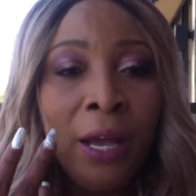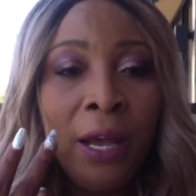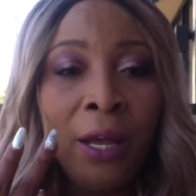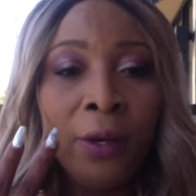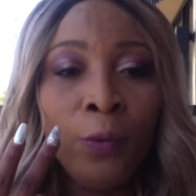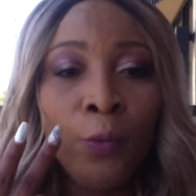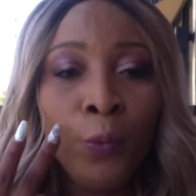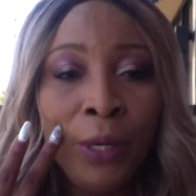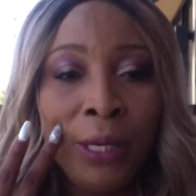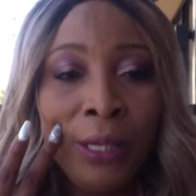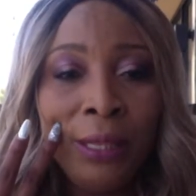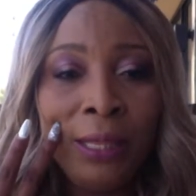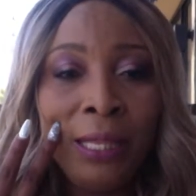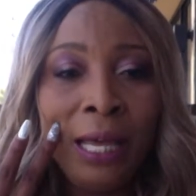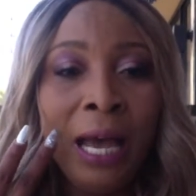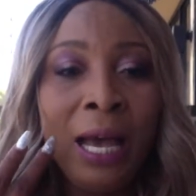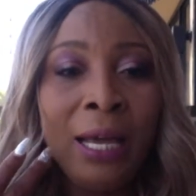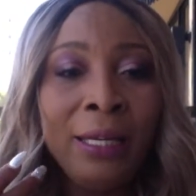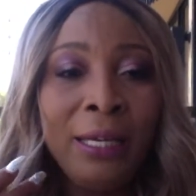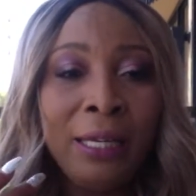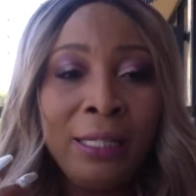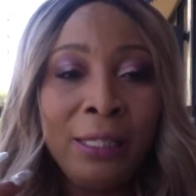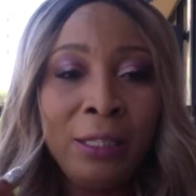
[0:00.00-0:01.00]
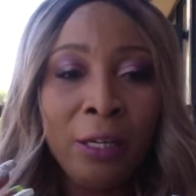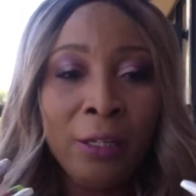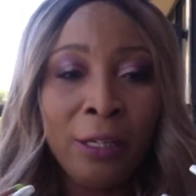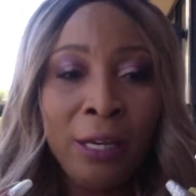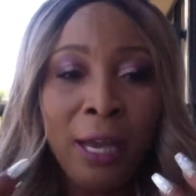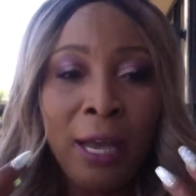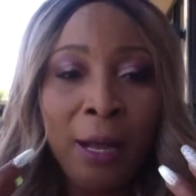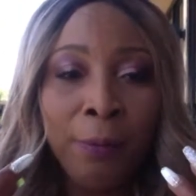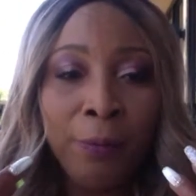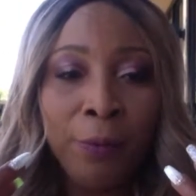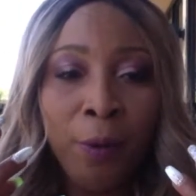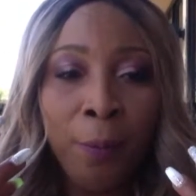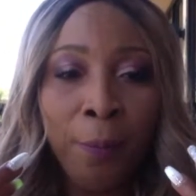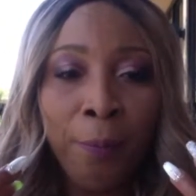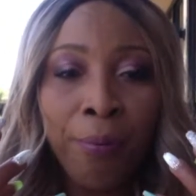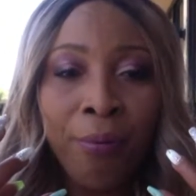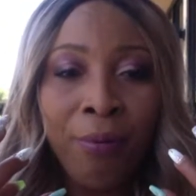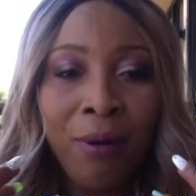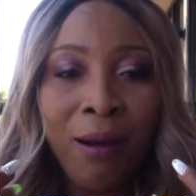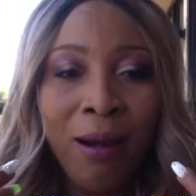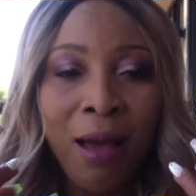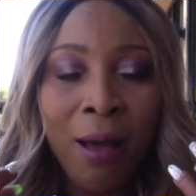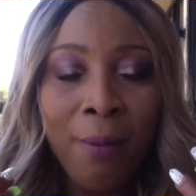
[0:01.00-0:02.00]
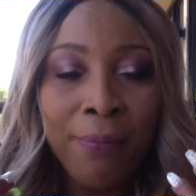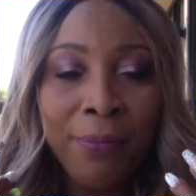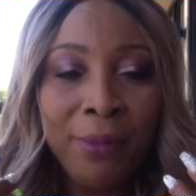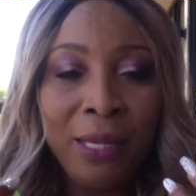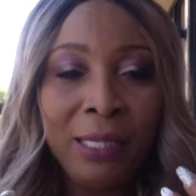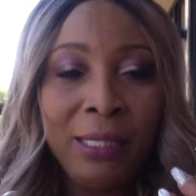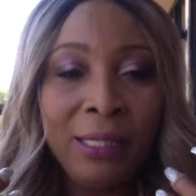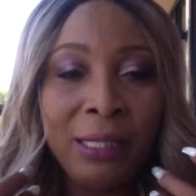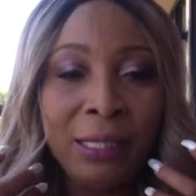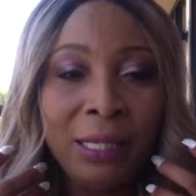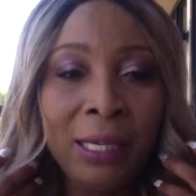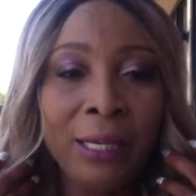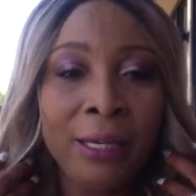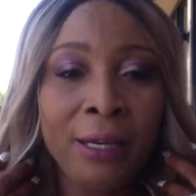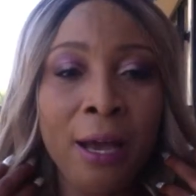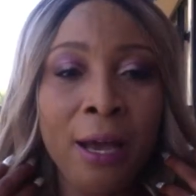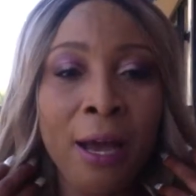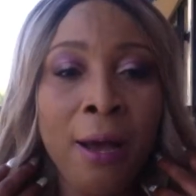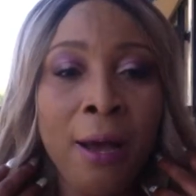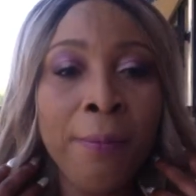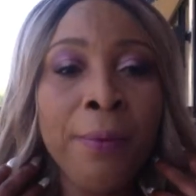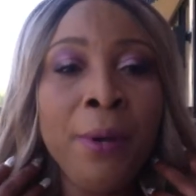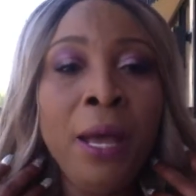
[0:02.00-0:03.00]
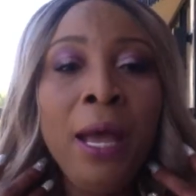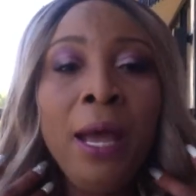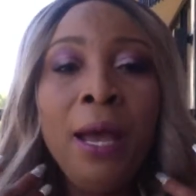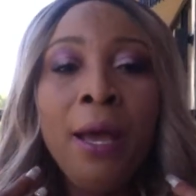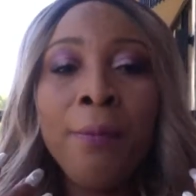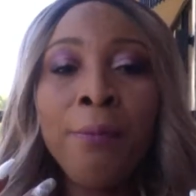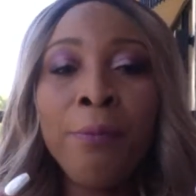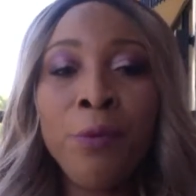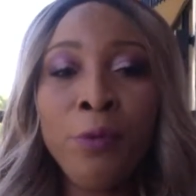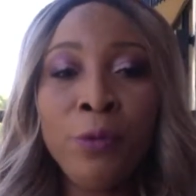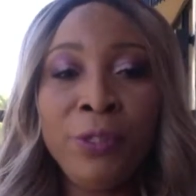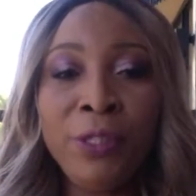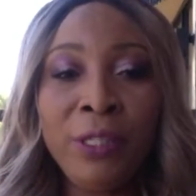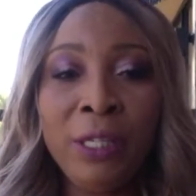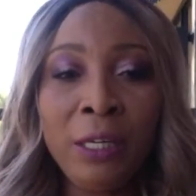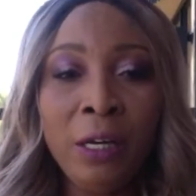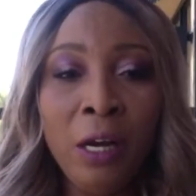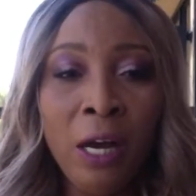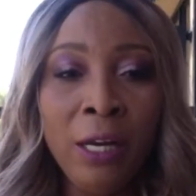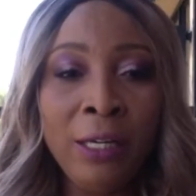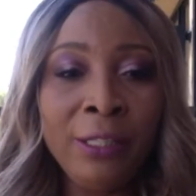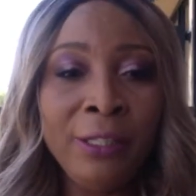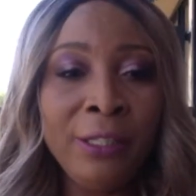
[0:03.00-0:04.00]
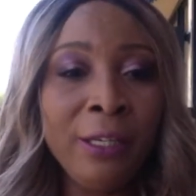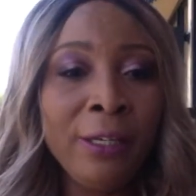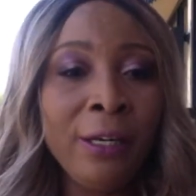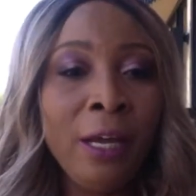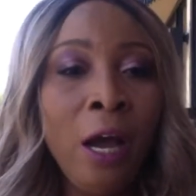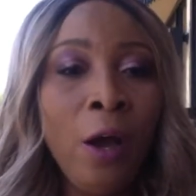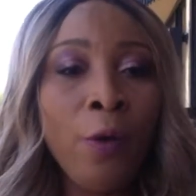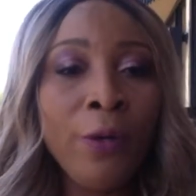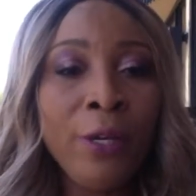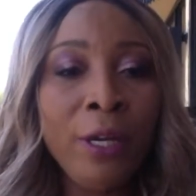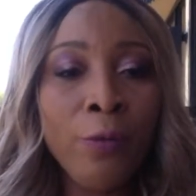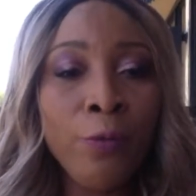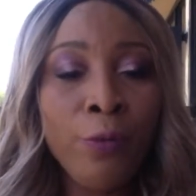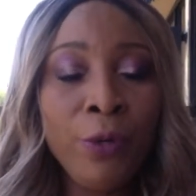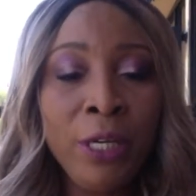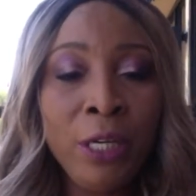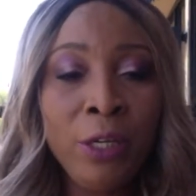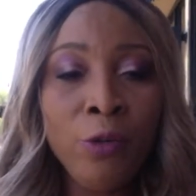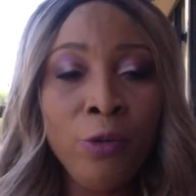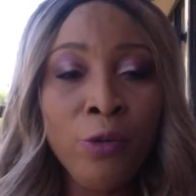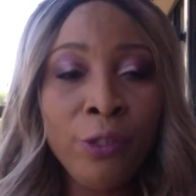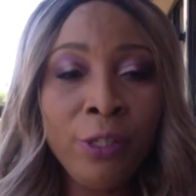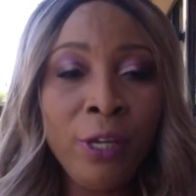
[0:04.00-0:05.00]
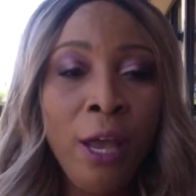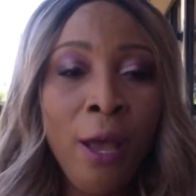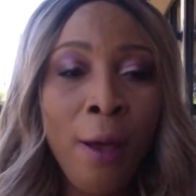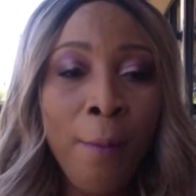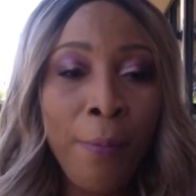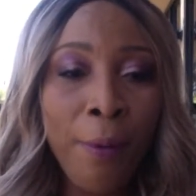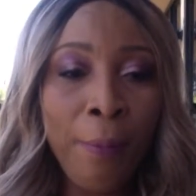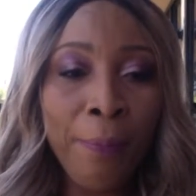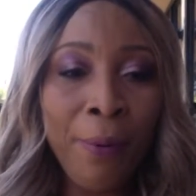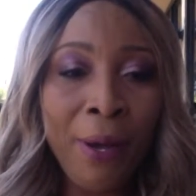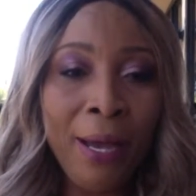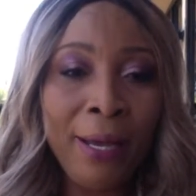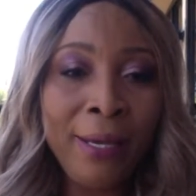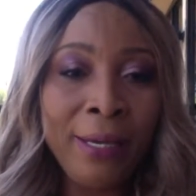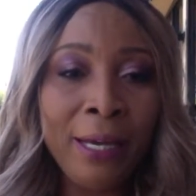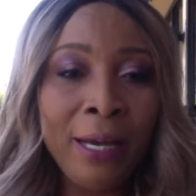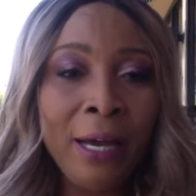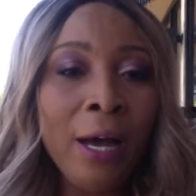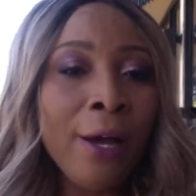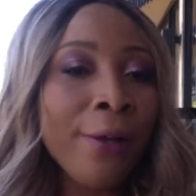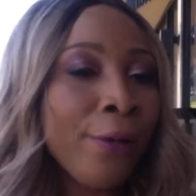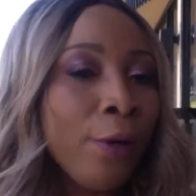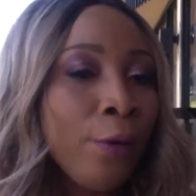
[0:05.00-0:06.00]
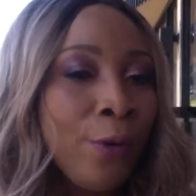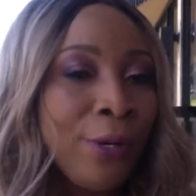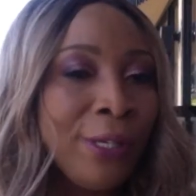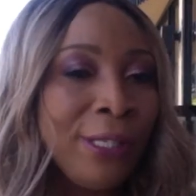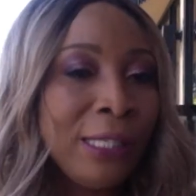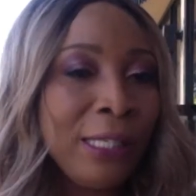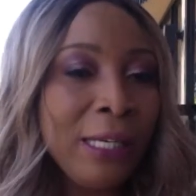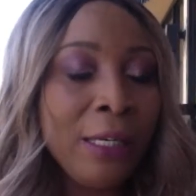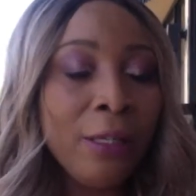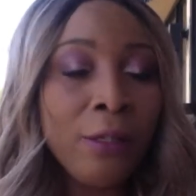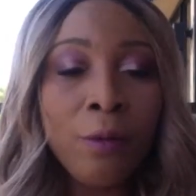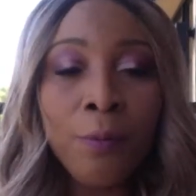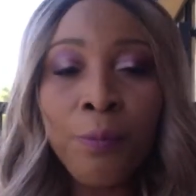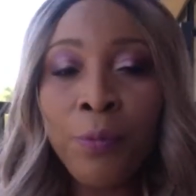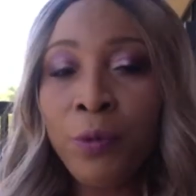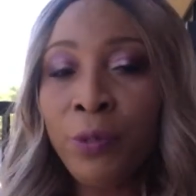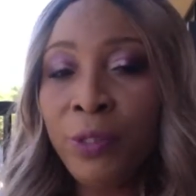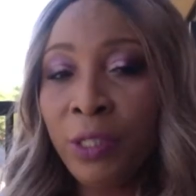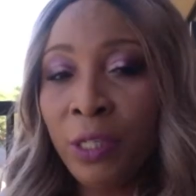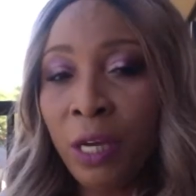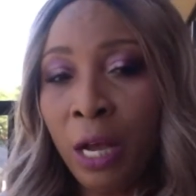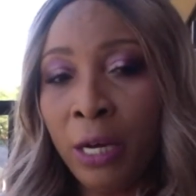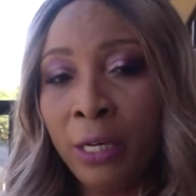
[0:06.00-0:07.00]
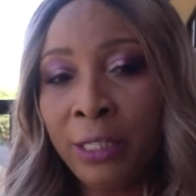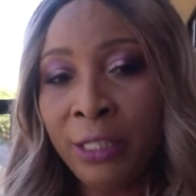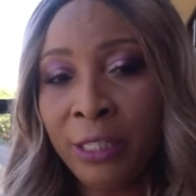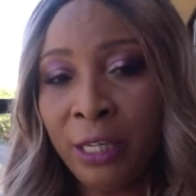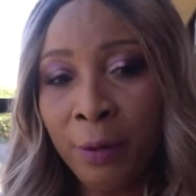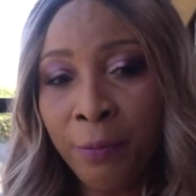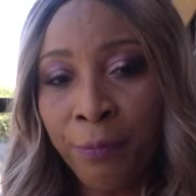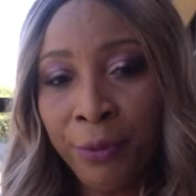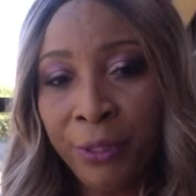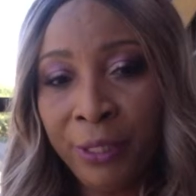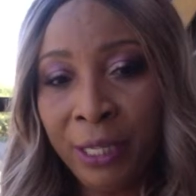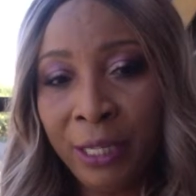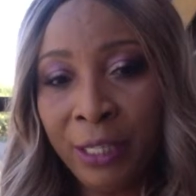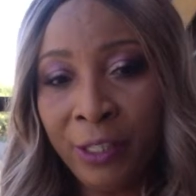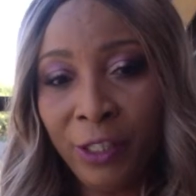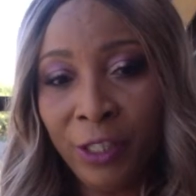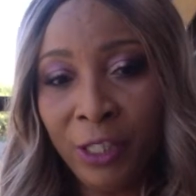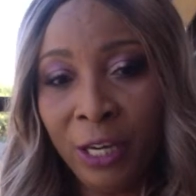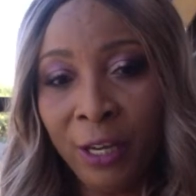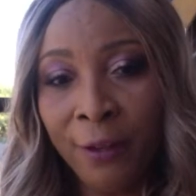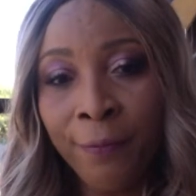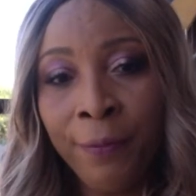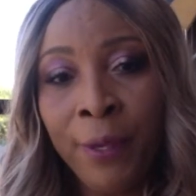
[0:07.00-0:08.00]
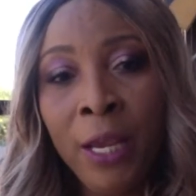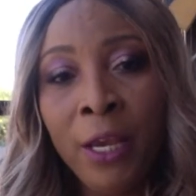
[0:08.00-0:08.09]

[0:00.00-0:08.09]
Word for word: And with that, it's going to help to plump that skin up and boost the collagen. How can we use papaya on our skin to boost collagen production?